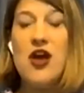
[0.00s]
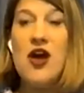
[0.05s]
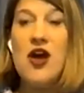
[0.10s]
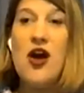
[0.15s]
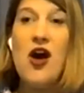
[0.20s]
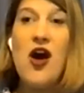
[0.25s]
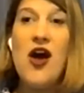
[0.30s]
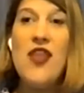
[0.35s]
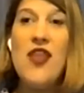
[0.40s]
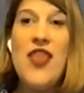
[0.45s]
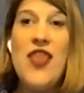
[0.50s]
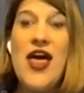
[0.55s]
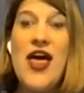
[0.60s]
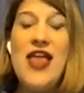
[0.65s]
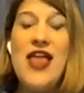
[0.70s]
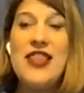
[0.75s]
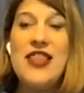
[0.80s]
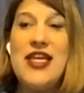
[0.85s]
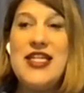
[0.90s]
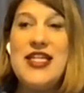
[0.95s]
on
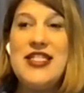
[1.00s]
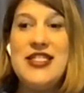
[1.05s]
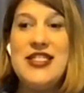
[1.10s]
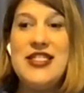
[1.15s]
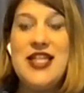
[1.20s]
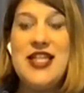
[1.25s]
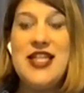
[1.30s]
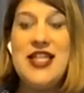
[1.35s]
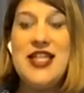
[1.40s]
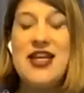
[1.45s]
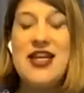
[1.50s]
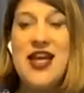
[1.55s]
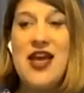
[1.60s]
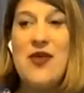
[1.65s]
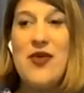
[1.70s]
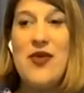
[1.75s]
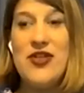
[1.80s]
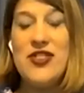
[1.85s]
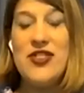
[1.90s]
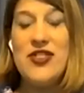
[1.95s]
that lazy Sunday
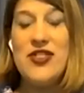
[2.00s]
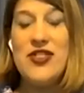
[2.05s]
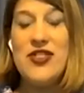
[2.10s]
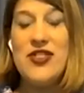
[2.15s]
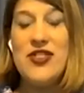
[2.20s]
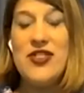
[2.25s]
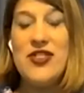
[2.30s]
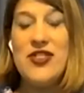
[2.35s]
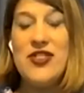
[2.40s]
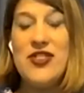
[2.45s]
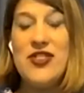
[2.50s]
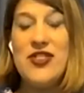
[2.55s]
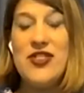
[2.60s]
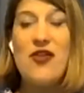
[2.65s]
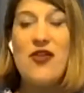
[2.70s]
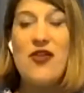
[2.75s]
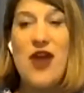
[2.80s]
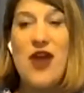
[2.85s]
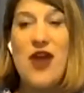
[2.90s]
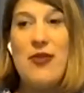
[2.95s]
when there's not a
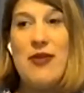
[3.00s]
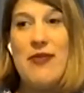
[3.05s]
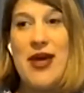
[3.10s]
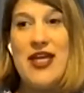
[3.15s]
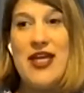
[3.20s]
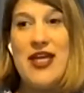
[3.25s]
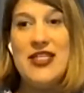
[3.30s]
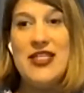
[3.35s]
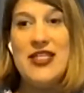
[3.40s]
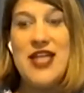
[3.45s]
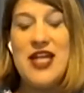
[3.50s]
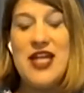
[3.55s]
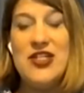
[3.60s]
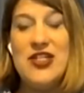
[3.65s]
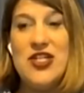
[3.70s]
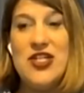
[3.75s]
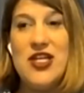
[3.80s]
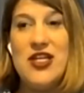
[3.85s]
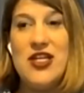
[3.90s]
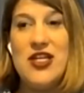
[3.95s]
whole lot grabbing my
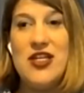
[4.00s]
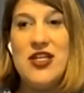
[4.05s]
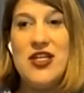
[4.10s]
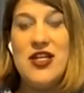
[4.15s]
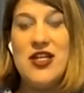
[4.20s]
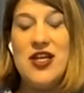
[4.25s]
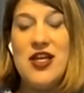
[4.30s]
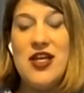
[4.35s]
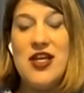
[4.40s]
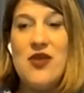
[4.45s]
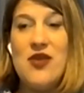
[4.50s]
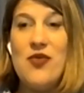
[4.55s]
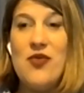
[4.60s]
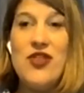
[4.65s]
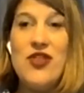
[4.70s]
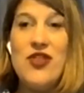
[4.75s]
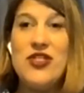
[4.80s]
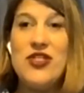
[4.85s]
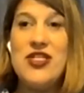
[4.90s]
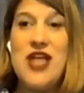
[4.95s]
attention,
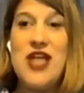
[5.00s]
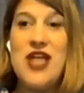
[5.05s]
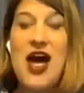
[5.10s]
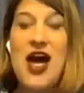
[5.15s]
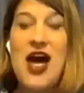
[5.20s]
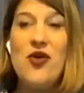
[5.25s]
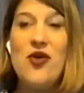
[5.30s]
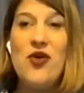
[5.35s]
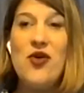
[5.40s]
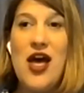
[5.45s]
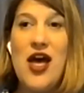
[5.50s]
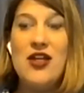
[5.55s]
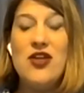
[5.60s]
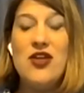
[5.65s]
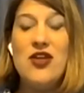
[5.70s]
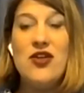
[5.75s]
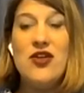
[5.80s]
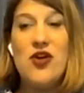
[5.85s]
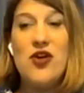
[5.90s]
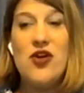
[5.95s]
when there's not a whole
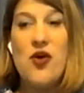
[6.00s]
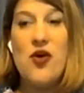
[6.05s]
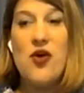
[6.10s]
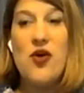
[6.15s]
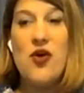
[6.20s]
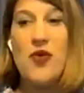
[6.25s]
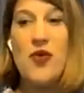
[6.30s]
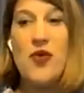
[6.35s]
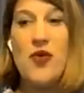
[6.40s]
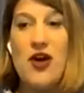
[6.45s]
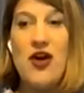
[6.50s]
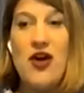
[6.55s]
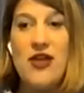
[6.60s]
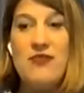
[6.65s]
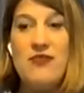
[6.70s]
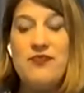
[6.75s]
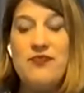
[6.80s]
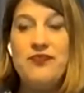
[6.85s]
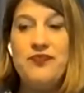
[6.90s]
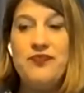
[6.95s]
lot going
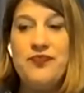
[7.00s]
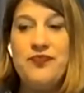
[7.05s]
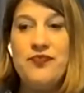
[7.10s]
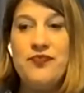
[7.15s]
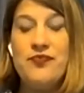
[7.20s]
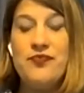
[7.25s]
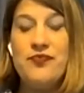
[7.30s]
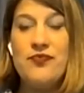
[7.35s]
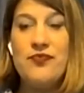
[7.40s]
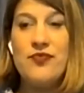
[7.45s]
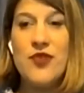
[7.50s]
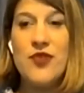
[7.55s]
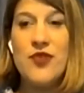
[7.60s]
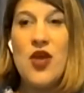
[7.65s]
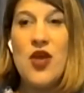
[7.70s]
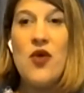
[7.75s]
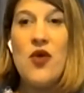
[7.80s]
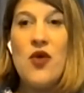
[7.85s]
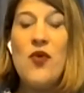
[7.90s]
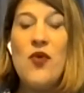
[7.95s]
on.
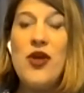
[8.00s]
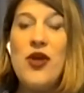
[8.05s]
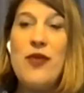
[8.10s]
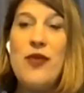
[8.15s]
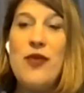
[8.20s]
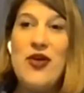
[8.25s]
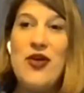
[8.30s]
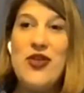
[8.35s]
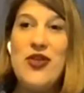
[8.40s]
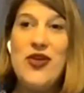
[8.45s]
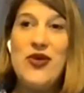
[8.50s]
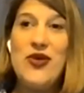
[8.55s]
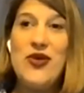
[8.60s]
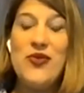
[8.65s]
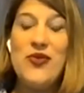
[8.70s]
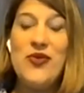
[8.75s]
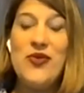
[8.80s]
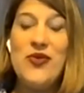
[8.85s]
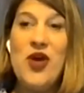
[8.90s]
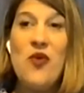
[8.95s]
What about
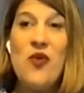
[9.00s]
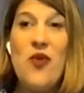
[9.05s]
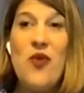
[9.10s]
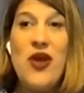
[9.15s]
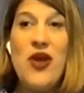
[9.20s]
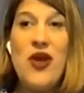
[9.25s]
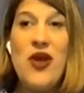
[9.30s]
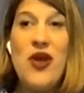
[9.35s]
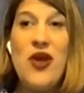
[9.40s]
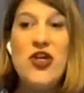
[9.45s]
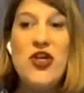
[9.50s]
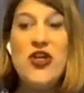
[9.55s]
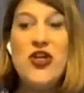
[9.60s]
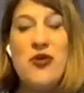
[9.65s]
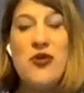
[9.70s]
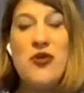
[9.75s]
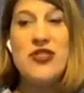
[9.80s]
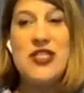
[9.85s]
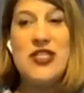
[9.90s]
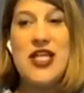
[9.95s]
you? When are you
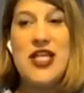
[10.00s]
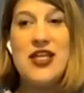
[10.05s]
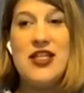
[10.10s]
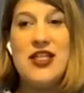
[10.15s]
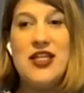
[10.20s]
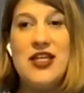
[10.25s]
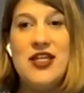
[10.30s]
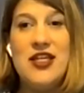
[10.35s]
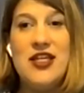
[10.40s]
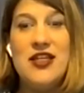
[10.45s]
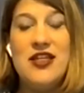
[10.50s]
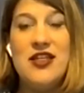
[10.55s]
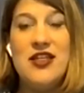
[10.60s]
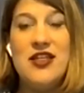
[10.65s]
most likely